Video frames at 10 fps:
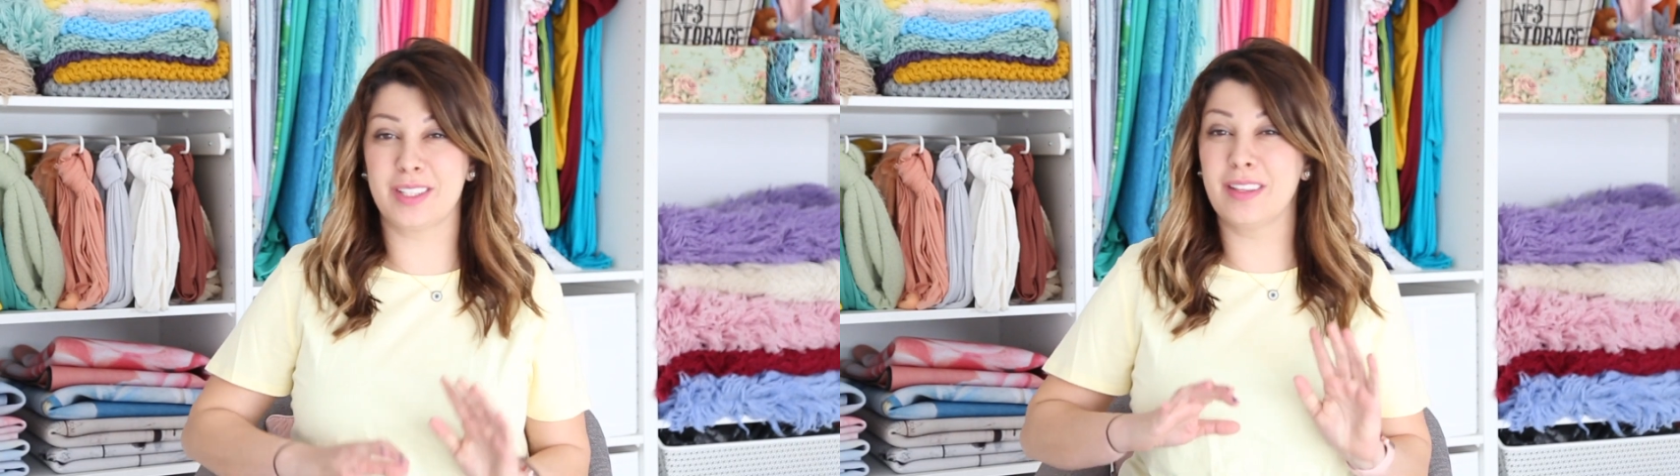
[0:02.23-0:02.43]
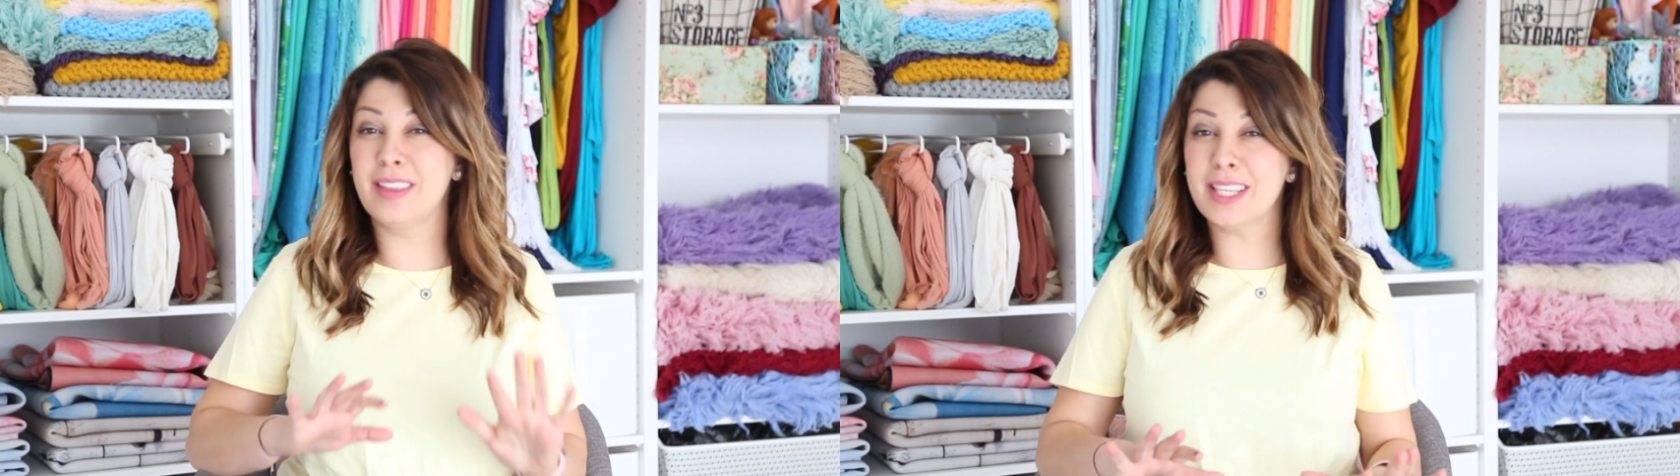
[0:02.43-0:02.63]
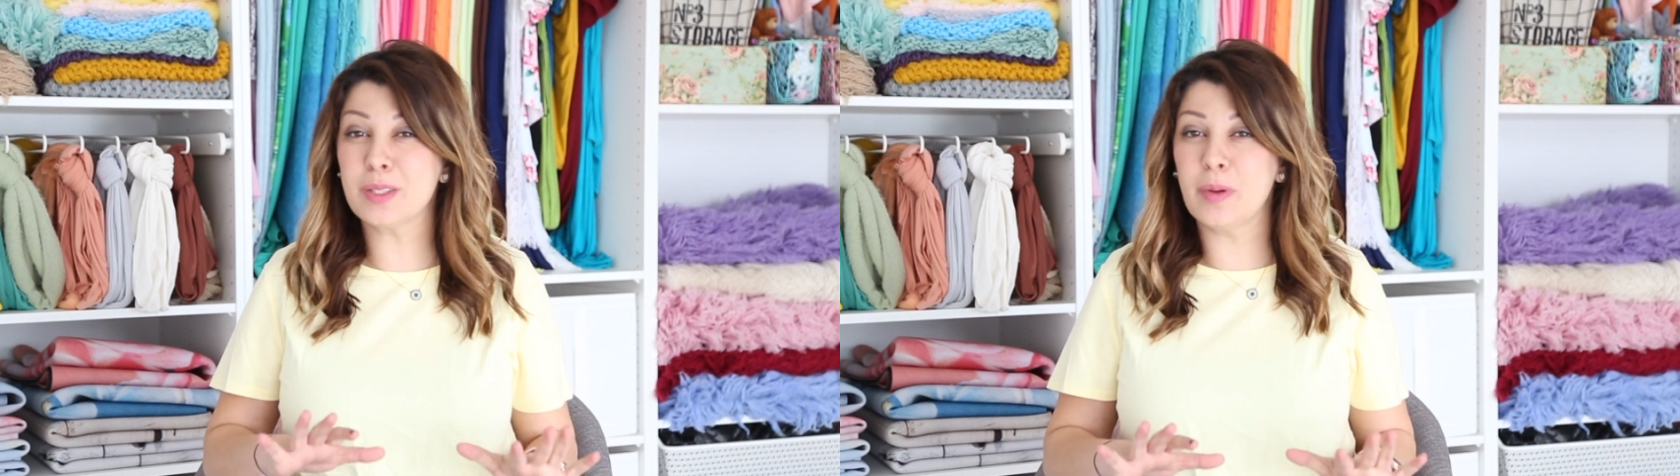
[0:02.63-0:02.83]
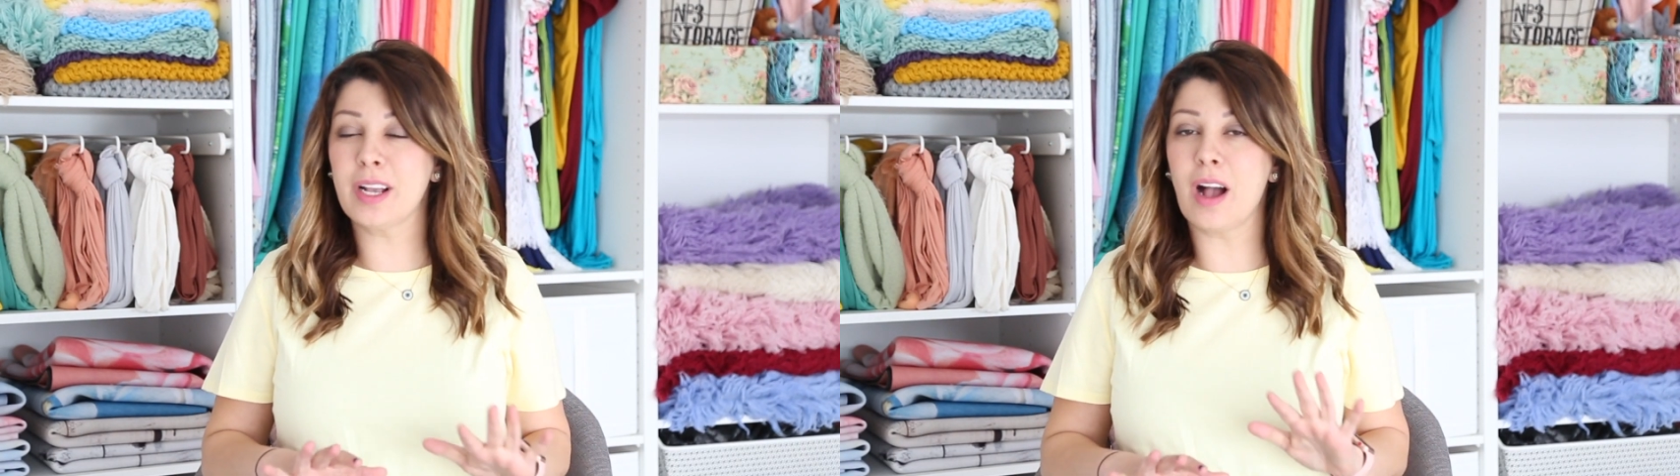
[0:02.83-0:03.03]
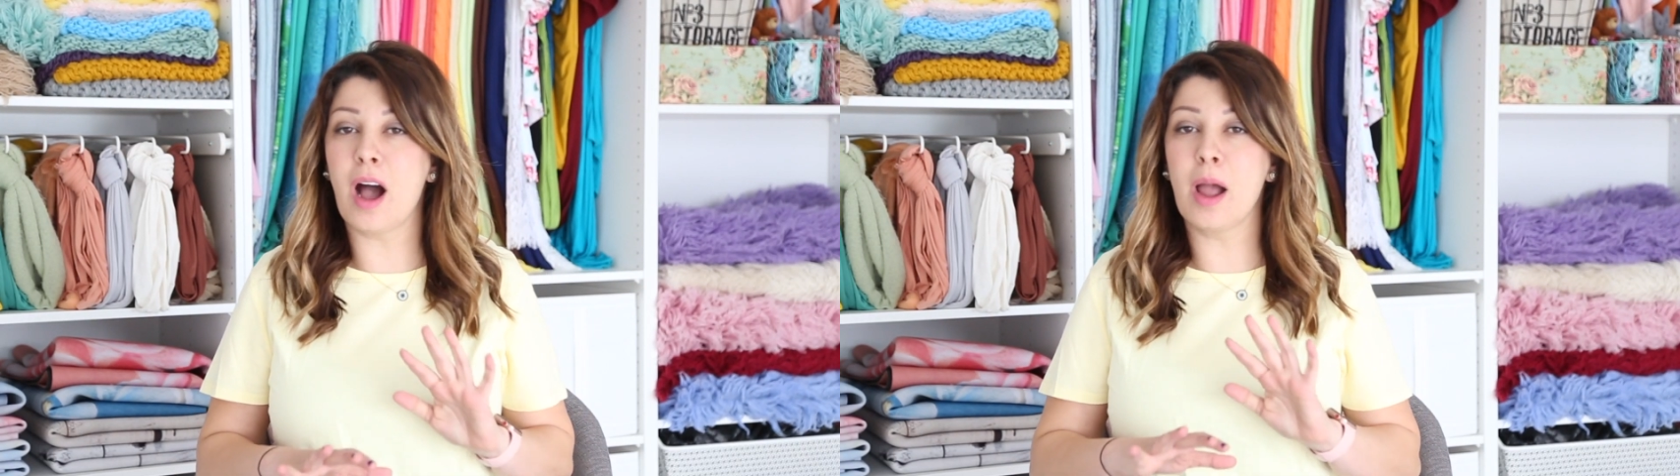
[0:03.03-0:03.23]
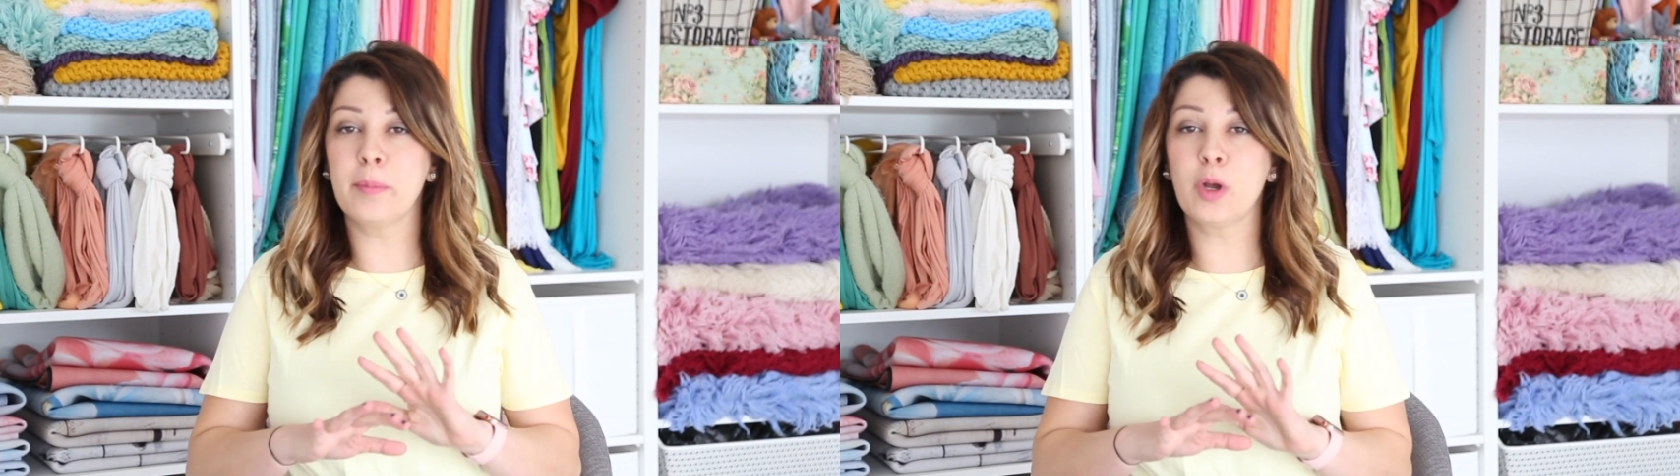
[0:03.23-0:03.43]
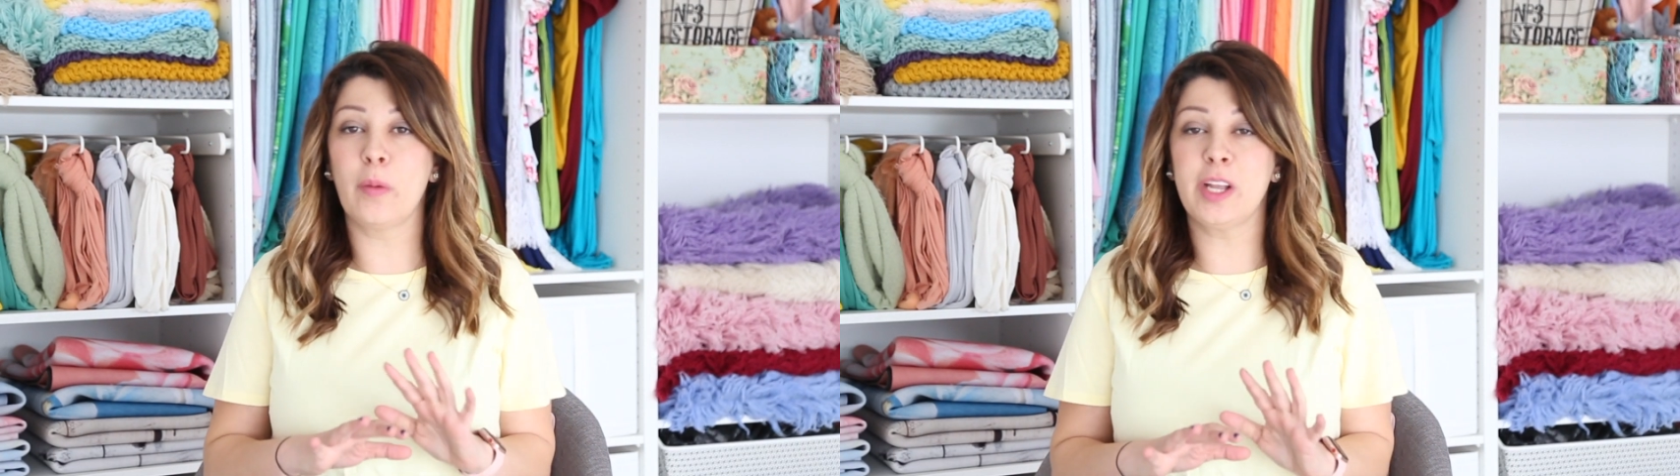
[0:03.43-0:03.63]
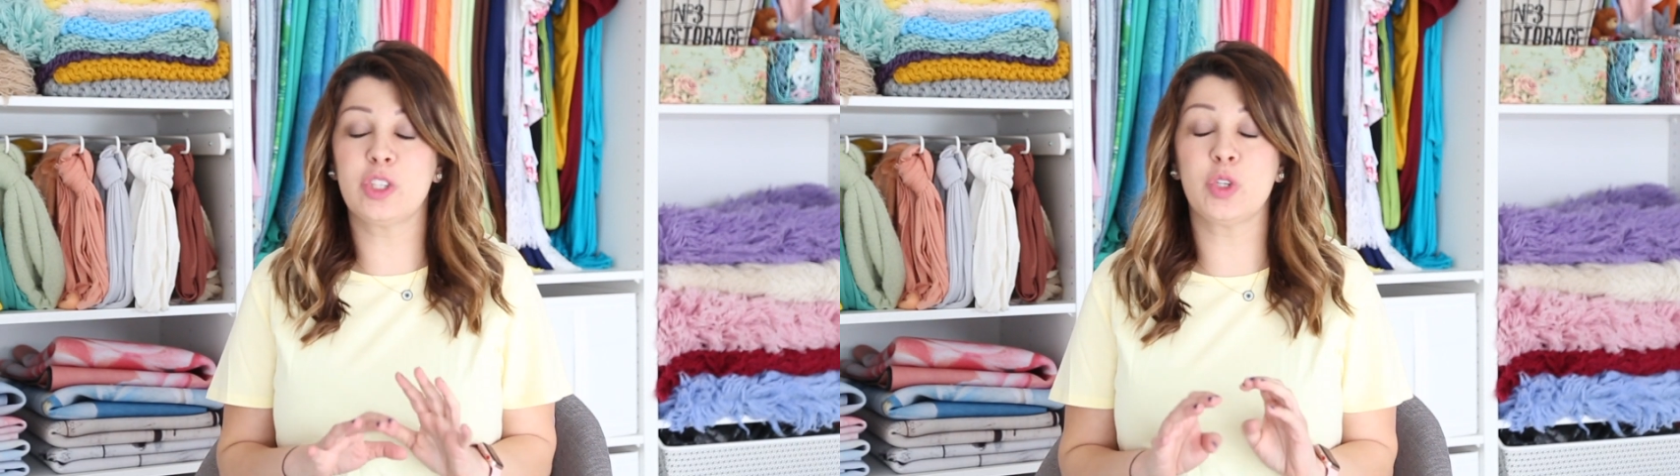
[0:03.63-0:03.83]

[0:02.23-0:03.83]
So this week I'm going